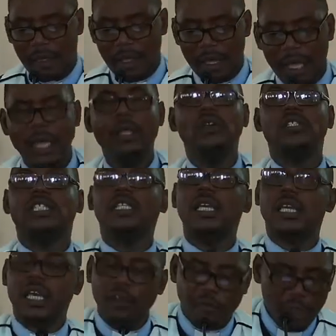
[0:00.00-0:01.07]
And you see,
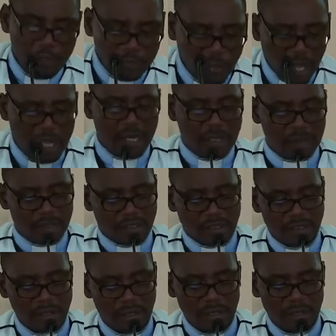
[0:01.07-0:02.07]
giving thanks